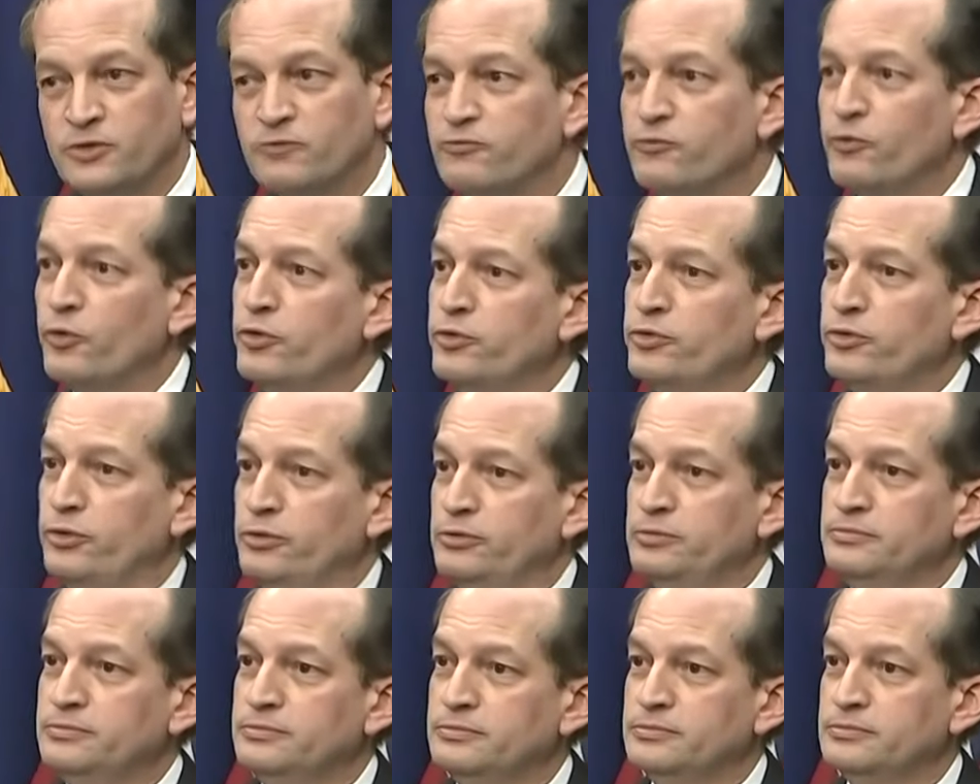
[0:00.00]
Further,
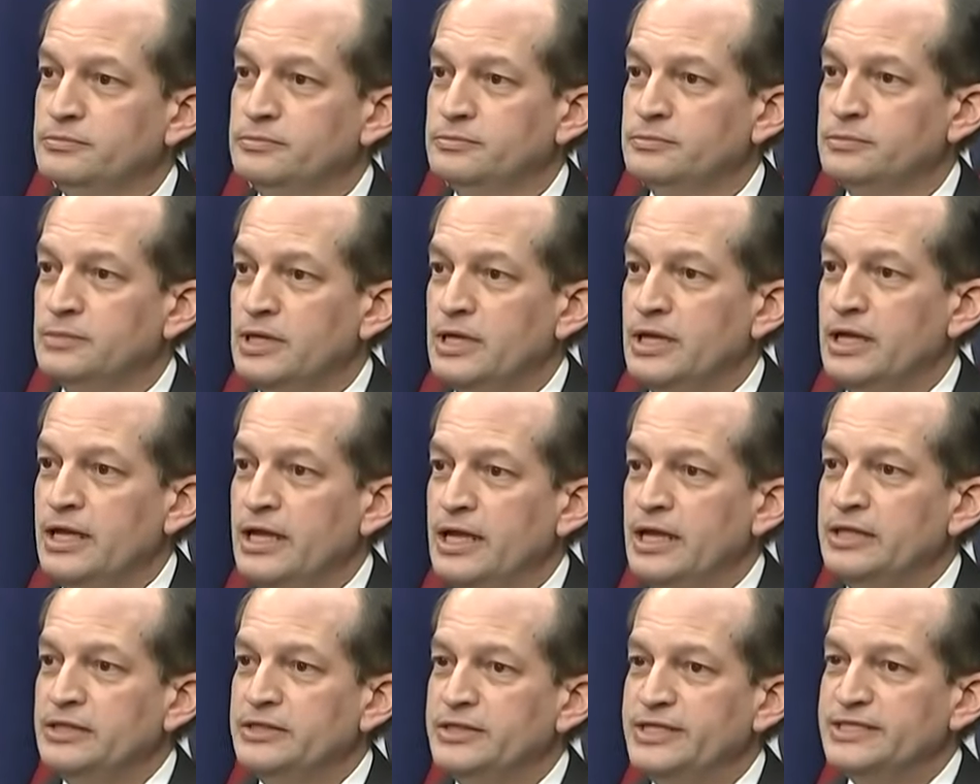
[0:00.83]

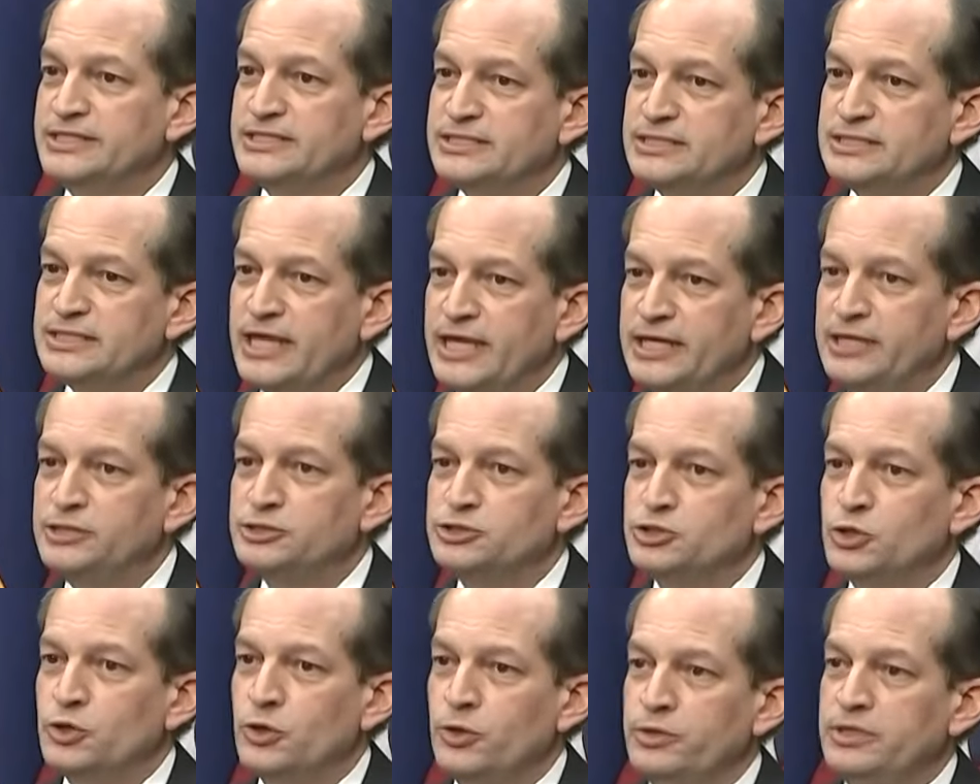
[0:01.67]
the state
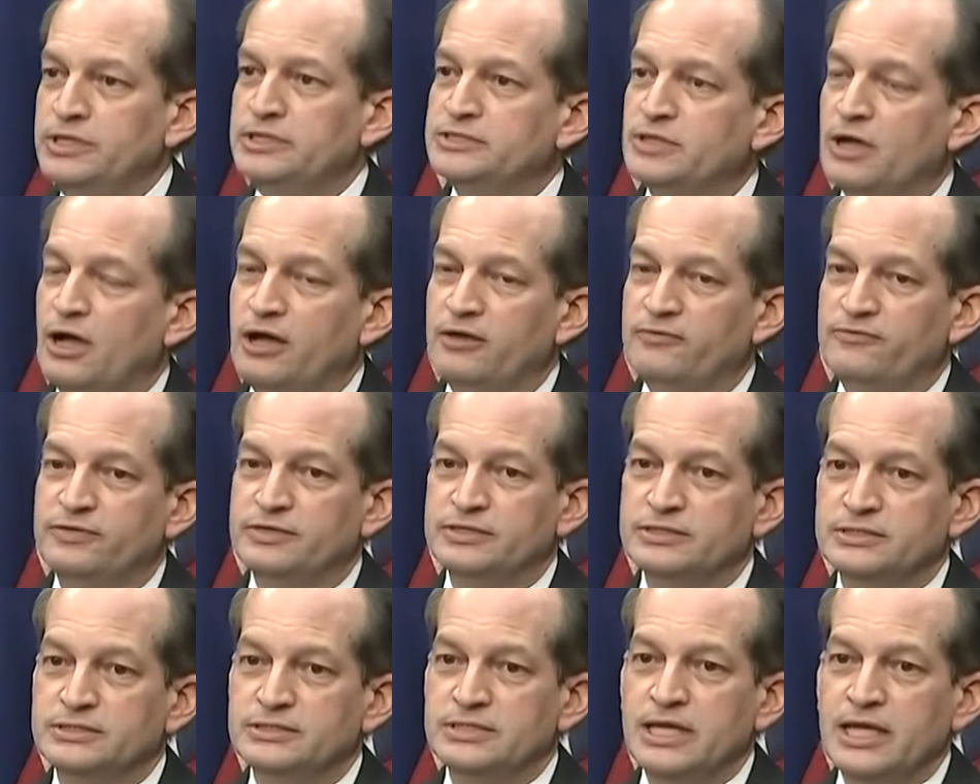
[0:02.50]
attorney's
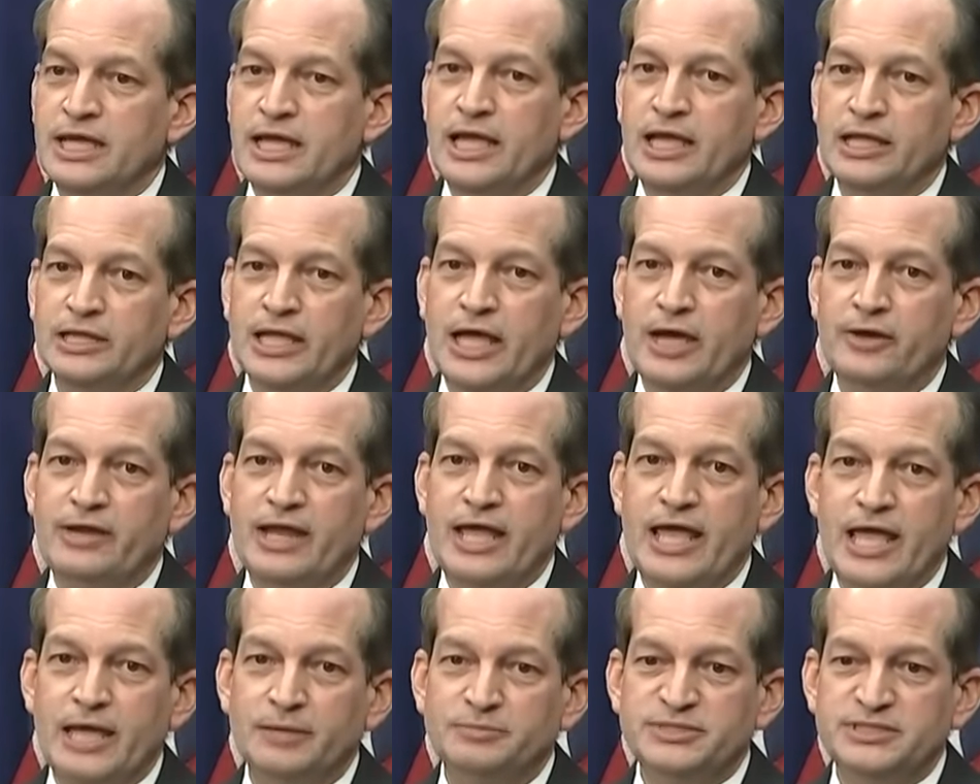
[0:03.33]
office allowed
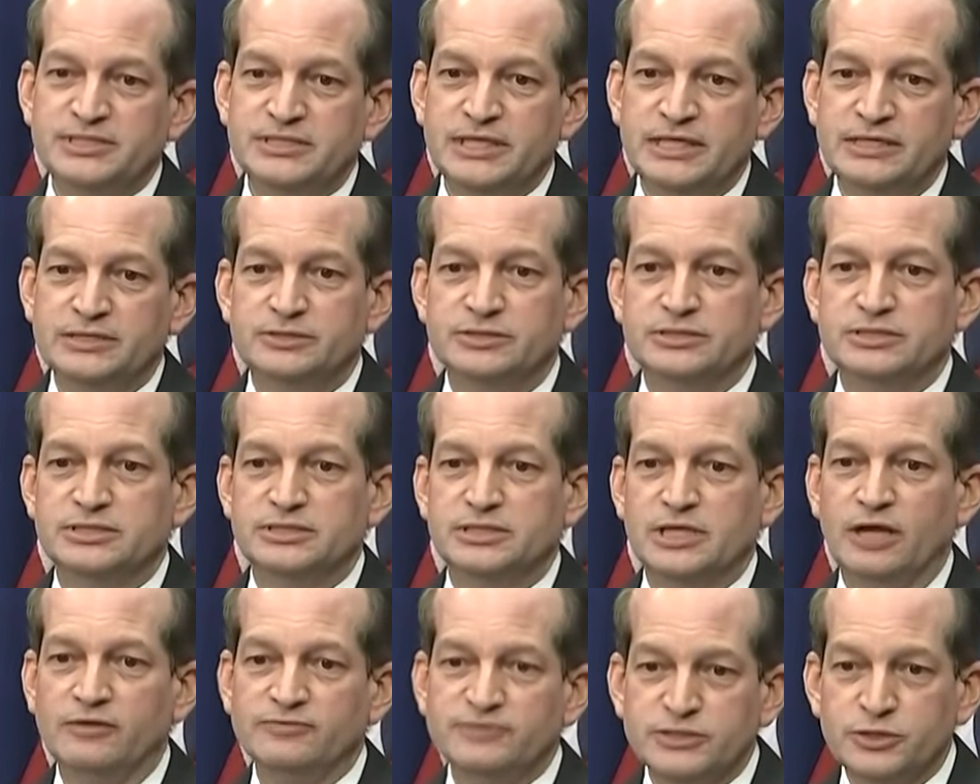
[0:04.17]
Epstein to
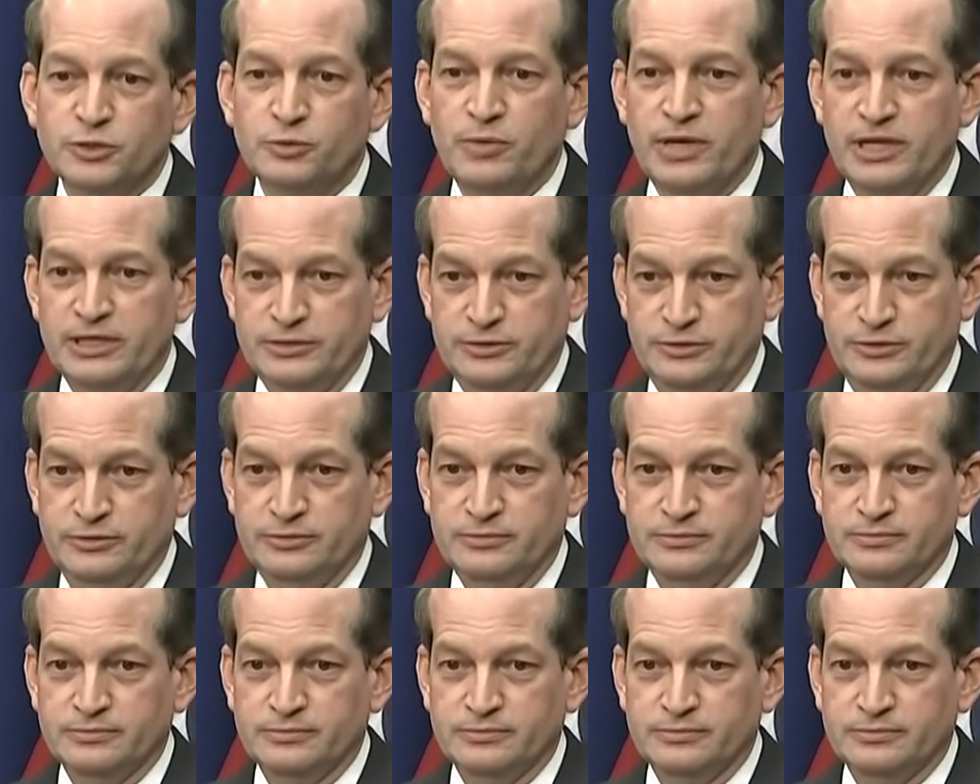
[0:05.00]
self-surrender